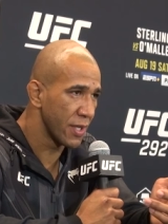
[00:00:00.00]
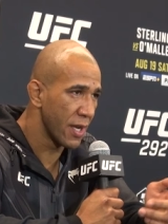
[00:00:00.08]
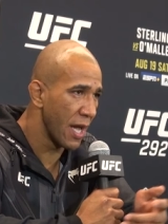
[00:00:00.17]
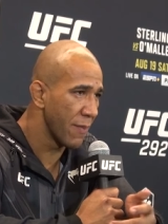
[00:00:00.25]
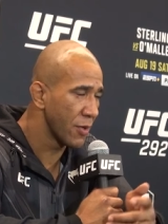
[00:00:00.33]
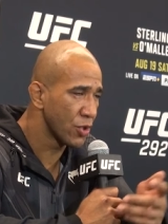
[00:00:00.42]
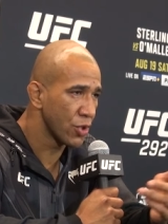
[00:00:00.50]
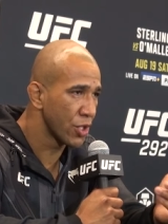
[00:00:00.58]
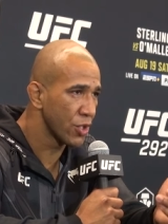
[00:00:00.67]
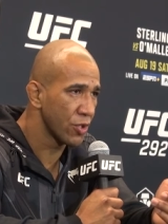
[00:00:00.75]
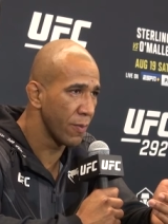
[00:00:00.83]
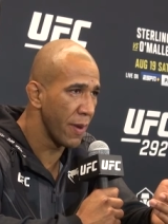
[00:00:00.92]
it. I'm a
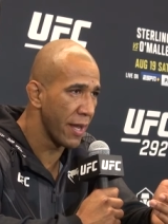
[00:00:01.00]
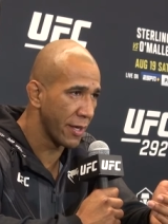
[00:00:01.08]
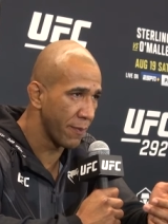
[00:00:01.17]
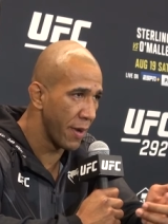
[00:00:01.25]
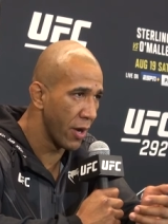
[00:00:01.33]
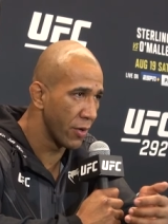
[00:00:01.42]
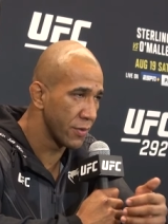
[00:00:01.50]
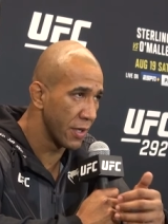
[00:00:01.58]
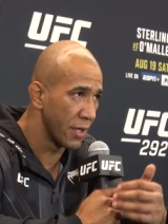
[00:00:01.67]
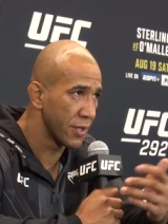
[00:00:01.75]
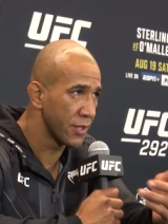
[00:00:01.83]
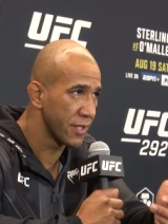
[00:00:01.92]
jiu-jitsu black belt
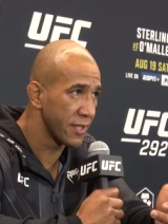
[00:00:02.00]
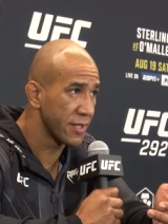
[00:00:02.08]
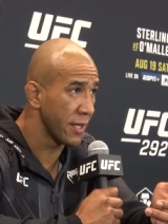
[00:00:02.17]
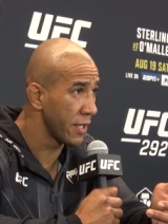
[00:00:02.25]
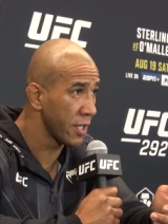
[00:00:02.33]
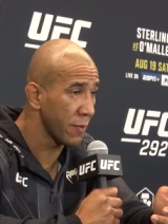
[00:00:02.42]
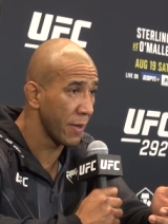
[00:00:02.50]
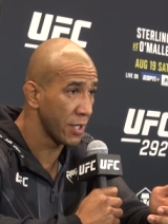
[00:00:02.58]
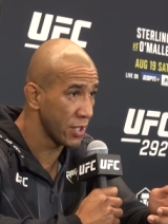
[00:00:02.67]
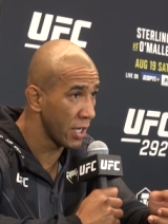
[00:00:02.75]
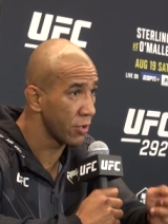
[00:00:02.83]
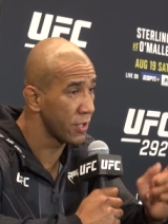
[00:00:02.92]
under Sensei Henrique
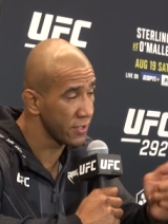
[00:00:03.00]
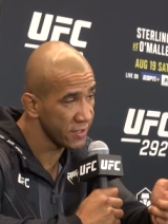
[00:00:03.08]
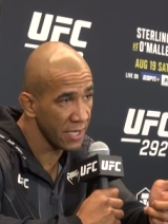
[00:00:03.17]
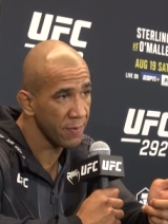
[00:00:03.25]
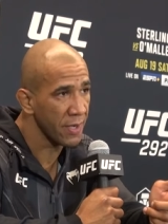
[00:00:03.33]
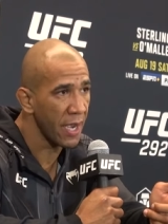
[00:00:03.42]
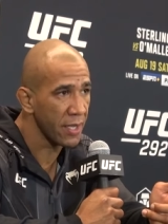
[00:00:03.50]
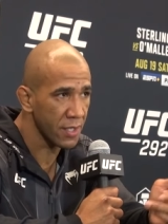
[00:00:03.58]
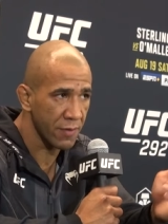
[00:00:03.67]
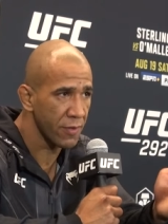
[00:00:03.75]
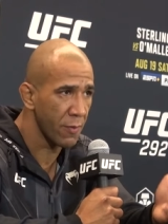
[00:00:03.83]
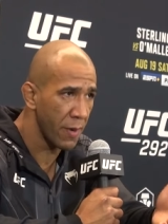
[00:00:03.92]
Machado. The same guy
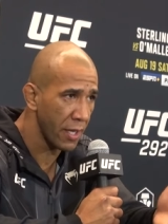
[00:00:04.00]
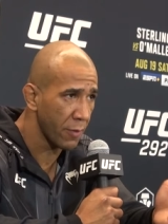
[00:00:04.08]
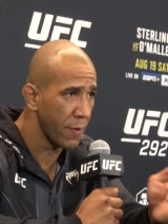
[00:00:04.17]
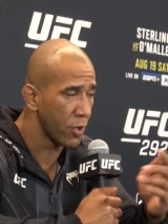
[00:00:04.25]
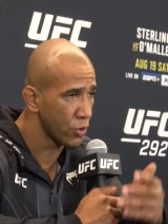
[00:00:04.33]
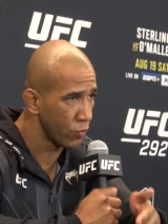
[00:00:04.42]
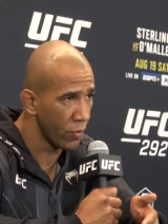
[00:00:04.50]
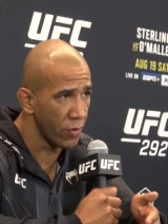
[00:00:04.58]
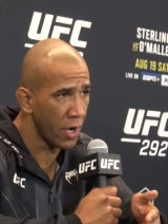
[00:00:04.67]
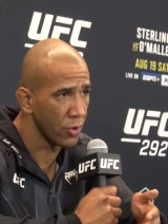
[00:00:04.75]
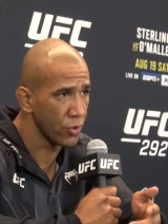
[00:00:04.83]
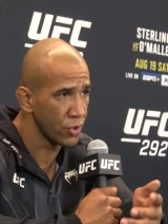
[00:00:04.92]
give the black belt to
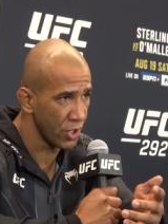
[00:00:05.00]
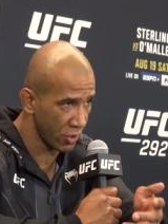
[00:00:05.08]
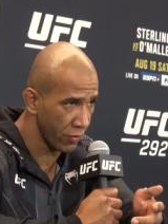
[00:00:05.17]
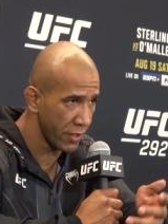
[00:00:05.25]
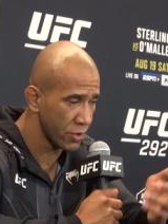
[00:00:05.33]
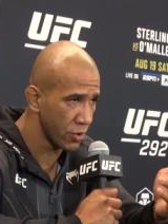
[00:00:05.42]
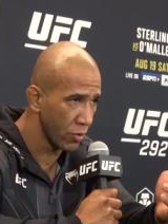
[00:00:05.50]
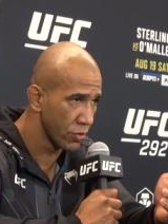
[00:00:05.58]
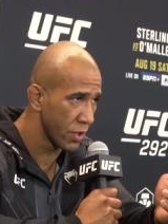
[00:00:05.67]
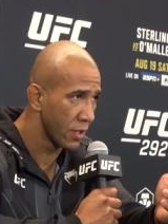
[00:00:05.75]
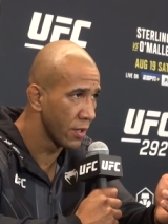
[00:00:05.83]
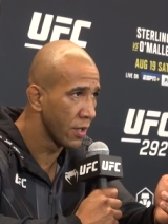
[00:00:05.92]
Ronaldo Jacaré
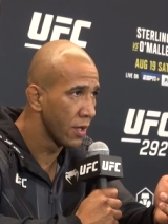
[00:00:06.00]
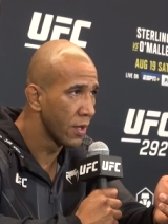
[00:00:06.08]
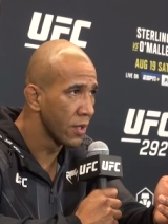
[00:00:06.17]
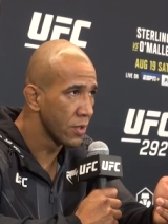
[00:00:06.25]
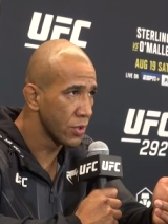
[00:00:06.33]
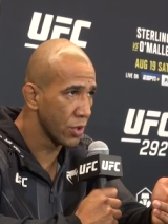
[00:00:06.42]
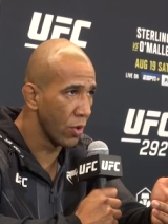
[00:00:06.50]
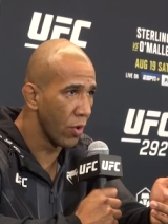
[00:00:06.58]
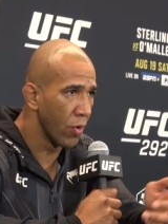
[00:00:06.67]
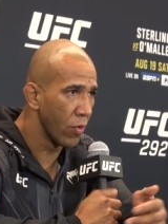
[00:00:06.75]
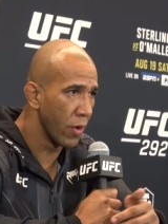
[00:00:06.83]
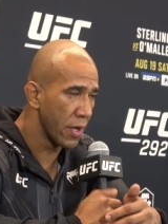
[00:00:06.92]
Souza.
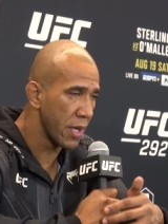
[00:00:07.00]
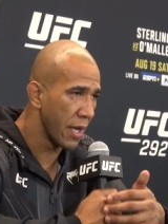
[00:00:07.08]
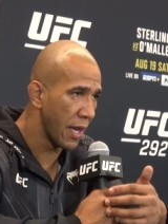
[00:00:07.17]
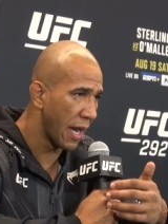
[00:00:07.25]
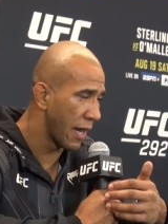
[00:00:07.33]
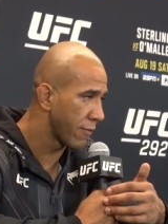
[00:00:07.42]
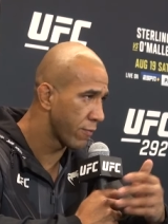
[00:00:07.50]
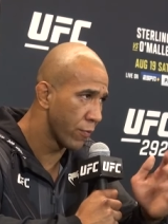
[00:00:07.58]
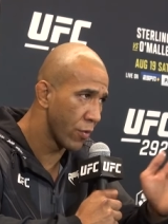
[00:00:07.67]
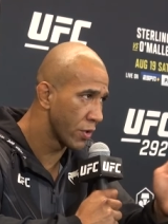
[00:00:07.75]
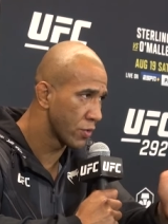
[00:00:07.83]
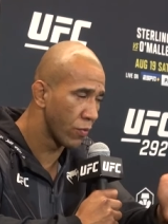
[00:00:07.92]
So yeah, I
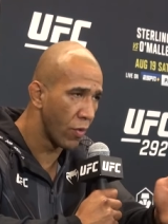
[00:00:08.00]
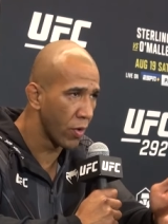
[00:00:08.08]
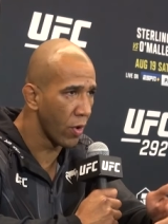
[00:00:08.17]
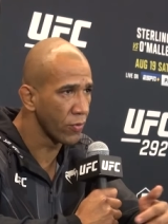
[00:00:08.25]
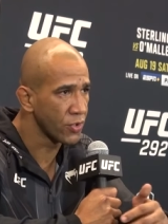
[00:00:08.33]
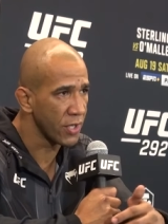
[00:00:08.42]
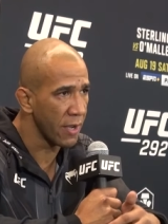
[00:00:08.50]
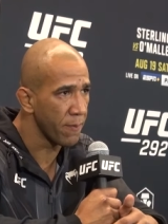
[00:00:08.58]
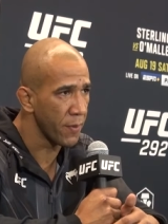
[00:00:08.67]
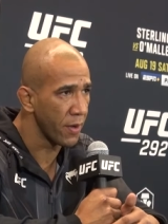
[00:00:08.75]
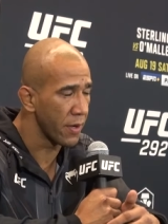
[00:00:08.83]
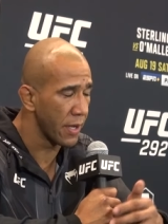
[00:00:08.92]
was world
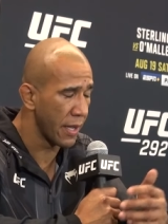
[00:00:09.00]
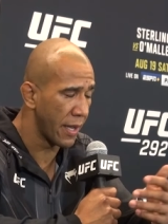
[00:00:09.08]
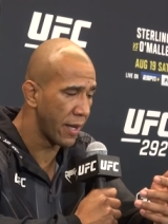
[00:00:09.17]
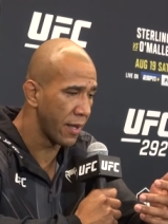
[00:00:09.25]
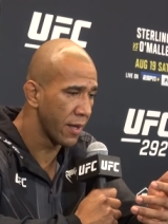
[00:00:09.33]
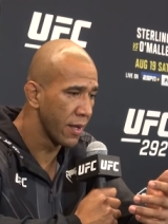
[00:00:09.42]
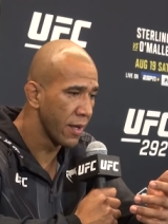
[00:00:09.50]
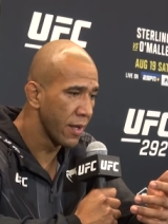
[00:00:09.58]
champion, and